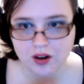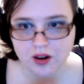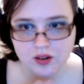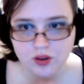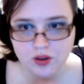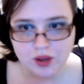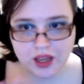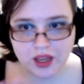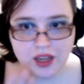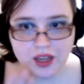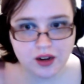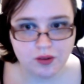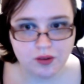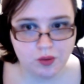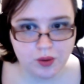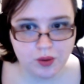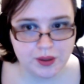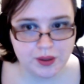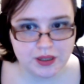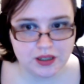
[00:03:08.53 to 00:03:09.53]
You can't
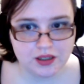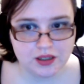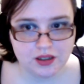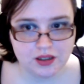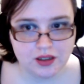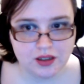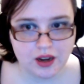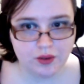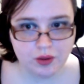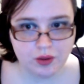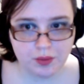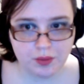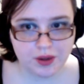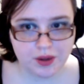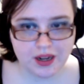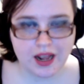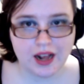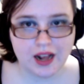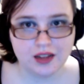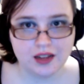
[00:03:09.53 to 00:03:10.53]
avoid it.
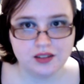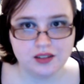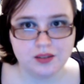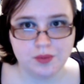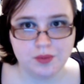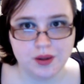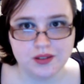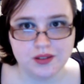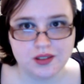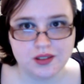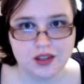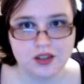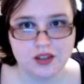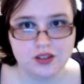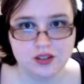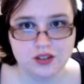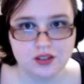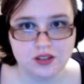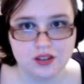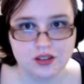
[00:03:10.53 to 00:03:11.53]
Everybody has the bad
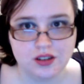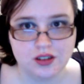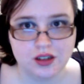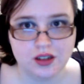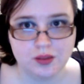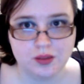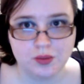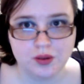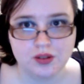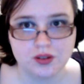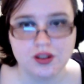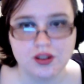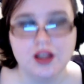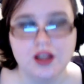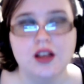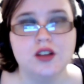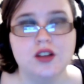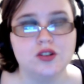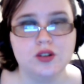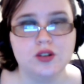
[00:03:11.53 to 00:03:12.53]
sketches in the sketchbooks,
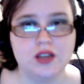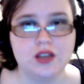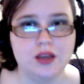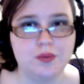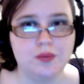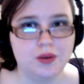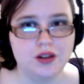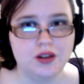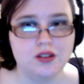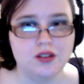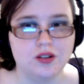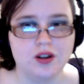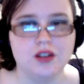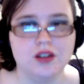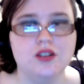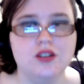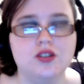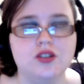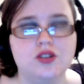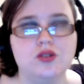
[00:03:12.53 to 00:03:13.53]
so keep it in there.
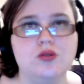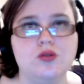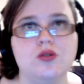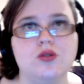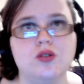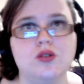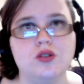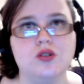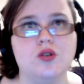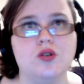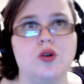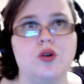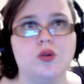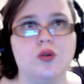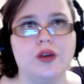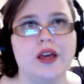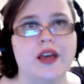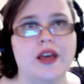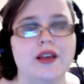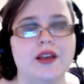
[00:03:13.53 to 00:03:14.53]
And the sooner you're
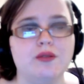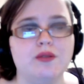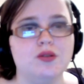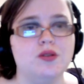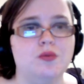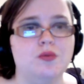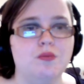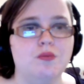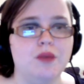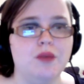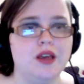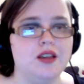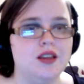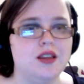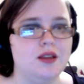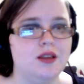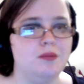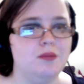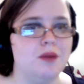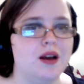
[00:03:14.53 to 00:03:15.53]
okay with
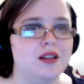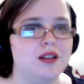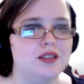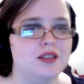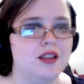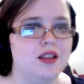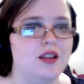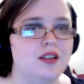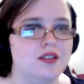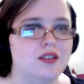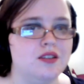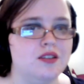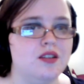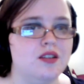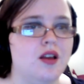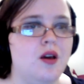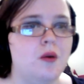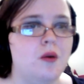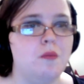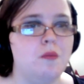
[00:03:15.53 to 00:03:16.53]
making bad things,
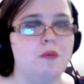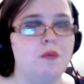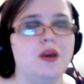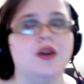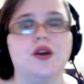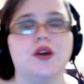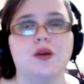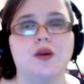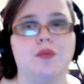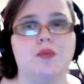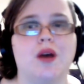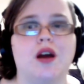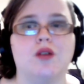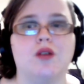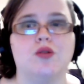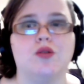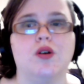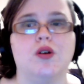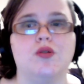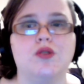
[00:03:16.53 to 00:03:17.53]
making
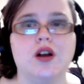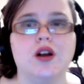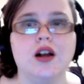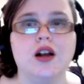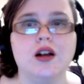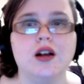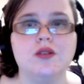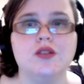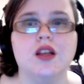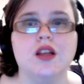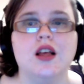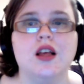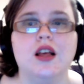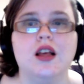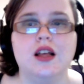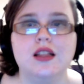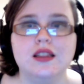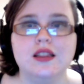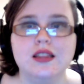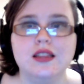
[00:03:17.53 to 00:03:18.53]
bad rough drafts,
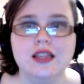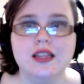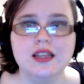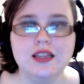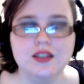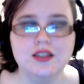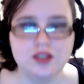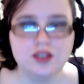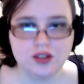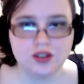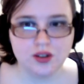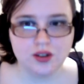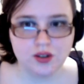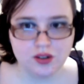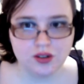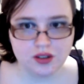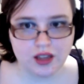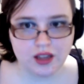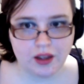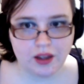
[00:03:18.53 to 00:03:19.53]
the easier
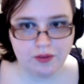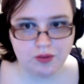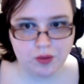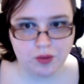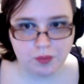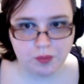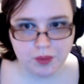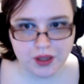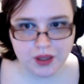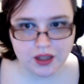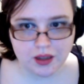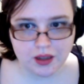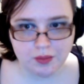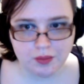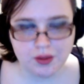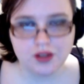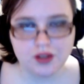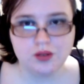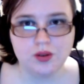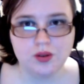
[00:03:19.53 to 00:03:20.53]
your life will be.
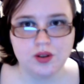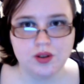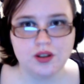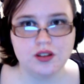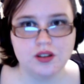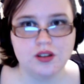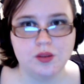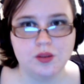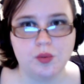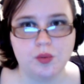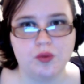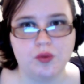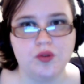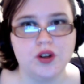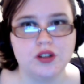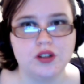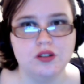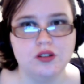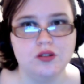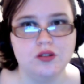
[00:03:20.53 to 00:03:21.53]
Because when you get into the
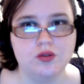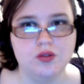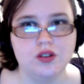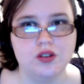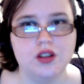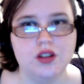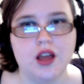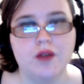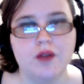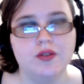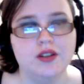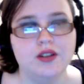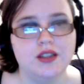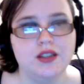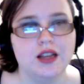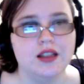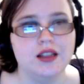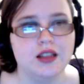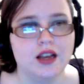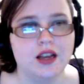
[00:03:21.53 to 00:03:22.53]
professional field, you have a
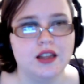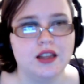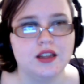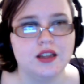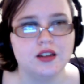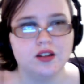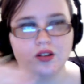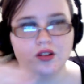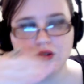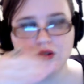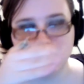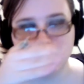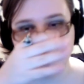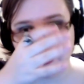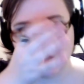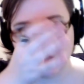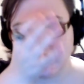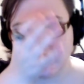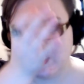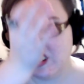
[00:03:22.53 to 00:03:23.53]
deadline, like an extreme
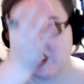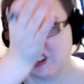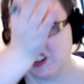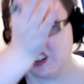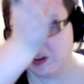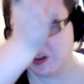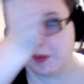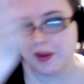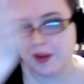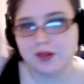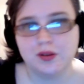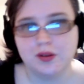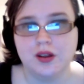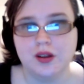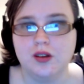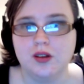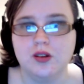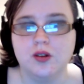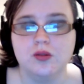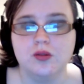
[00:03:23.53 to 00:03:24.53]
deadline, and you're gonna make something
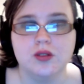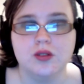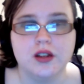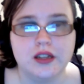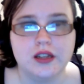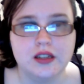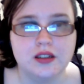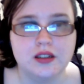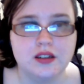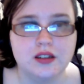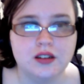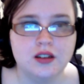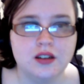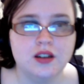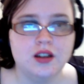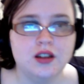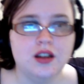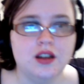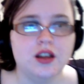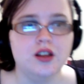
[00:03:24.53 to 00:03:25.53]
you don't like.
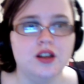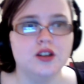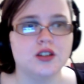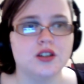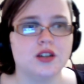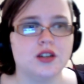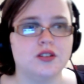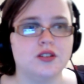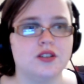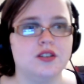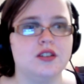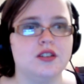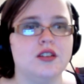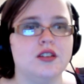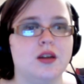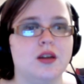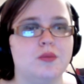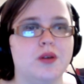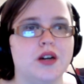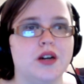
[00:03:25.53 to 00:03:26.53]
You're gonna have to send
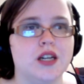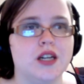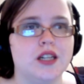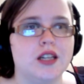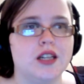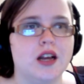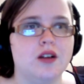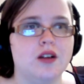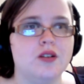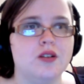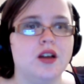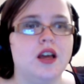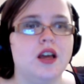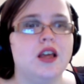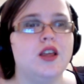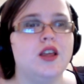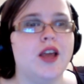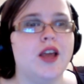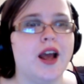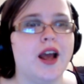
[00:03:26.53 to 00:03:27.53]
that product out.
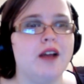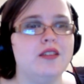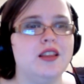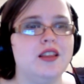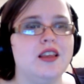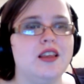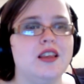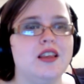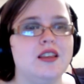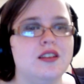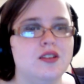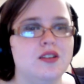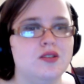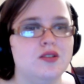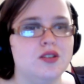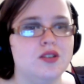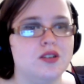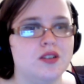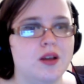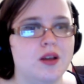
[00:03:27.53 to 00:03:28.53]
You have to get
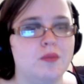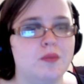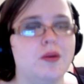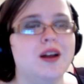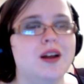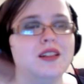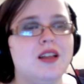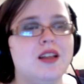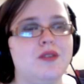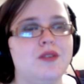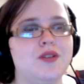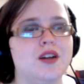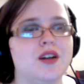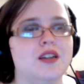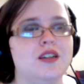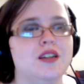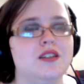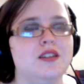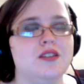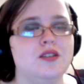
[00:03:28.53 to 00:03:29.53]
used to that. My life
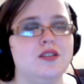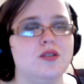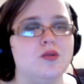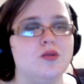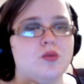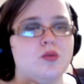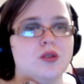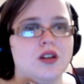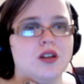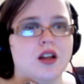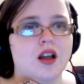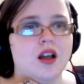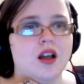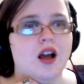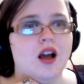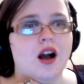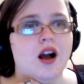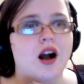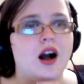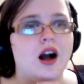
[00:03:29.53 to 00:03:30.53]
got easier when
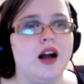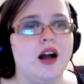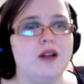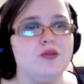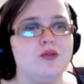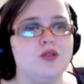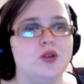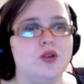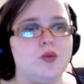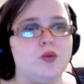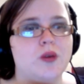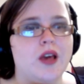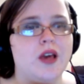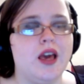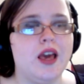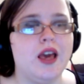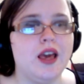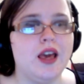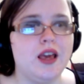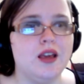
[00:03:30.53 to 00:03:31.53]
I was
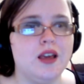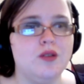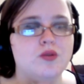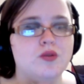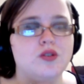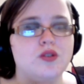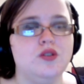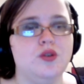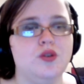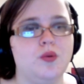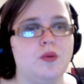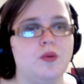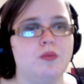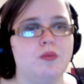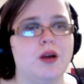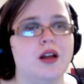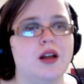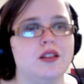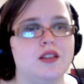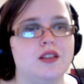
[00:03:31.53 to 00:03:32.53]
okay with doing
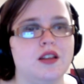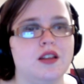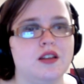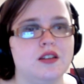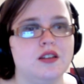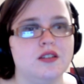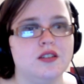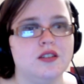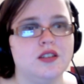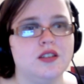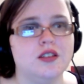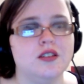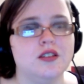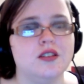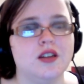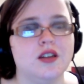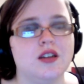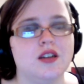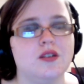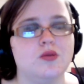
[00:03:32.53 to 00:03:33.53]
bad things, because
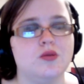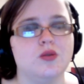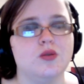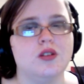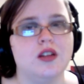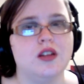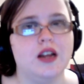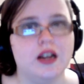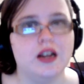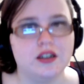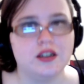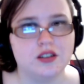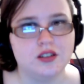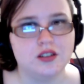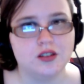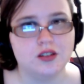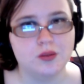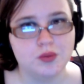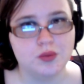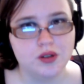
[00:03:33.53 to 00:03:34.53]
then I could really actually
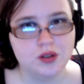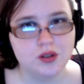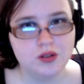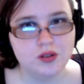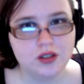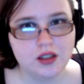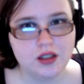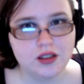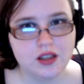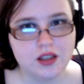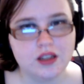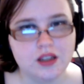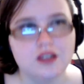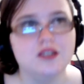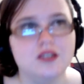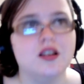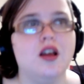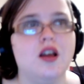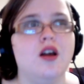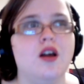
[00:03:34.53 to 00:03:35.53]
start producing
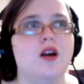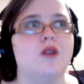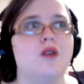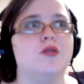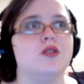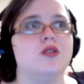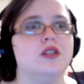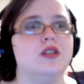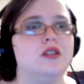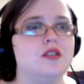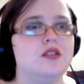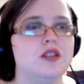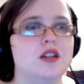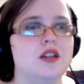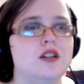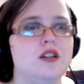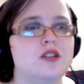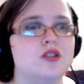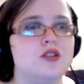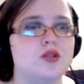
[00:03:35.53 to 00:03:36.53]
things versus
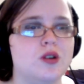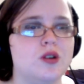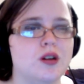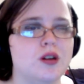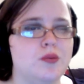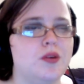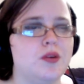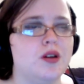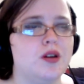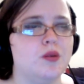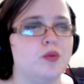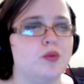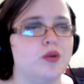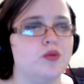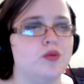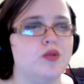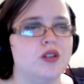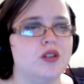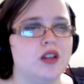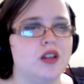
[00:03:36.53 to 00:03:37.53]
sitting there trying to make it
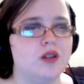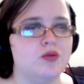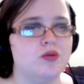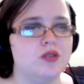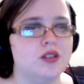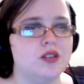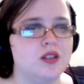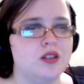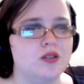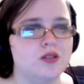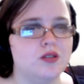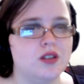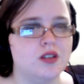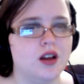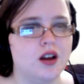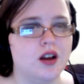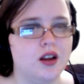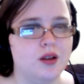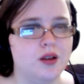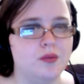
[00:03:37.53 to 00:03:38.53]
perfect every single
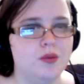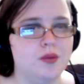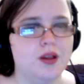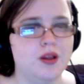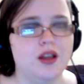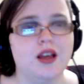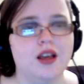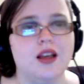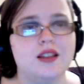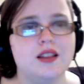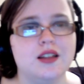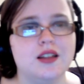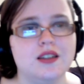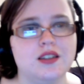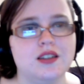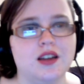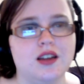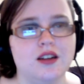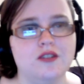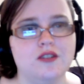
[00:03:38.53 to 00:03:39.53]
time. And
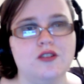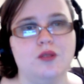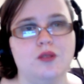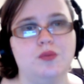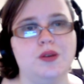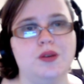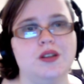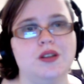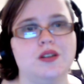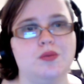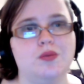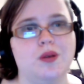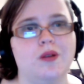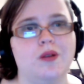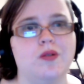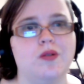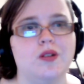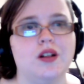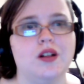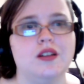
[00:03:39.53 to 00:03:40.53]
that's kind of the biggest
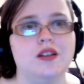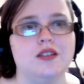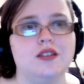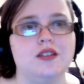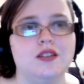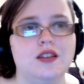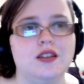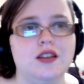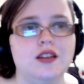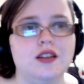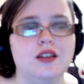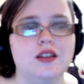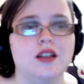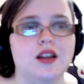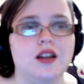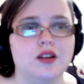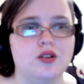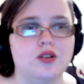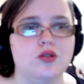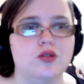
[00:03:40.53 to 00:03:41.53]
pitfall I see
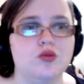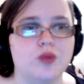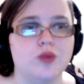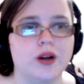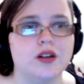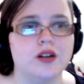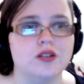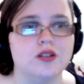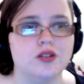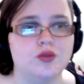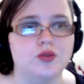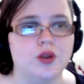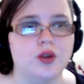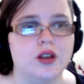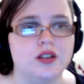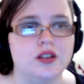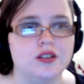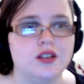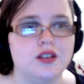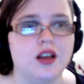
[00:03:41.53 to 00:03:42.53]
like new writers
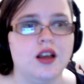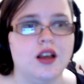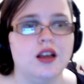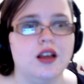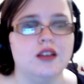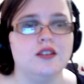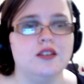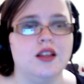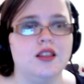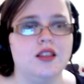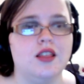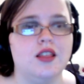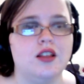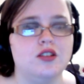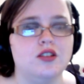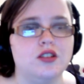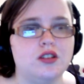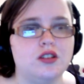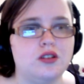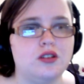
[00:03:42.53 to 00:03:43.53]
face, is they
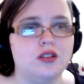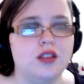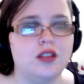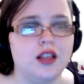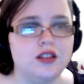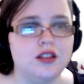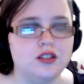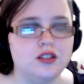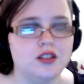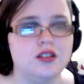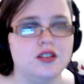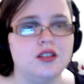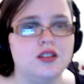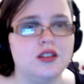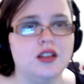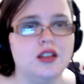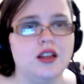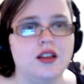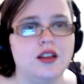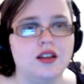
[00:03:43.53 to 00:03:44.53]
just
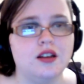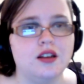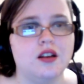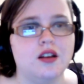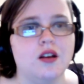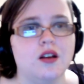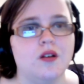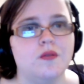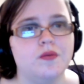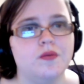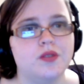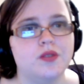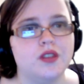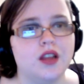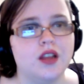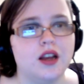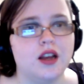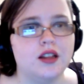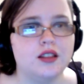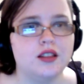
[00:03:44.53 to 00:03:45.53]
think
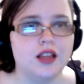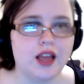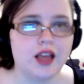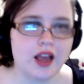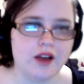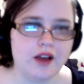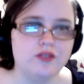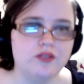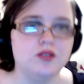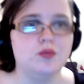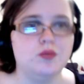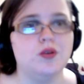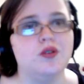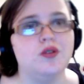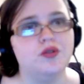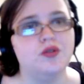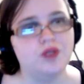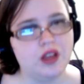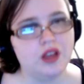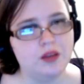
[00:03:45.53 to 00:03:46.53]
that they have to be
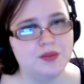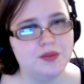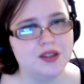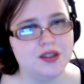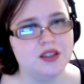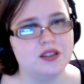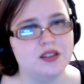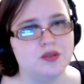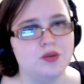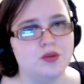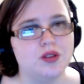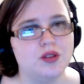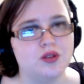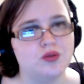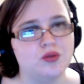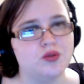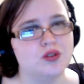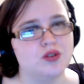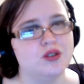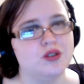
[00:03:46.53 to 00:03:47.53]
famous with their
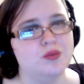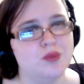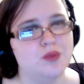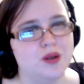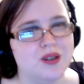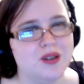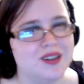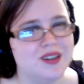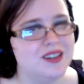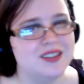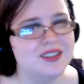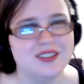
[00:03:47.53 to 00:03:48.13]
first book, and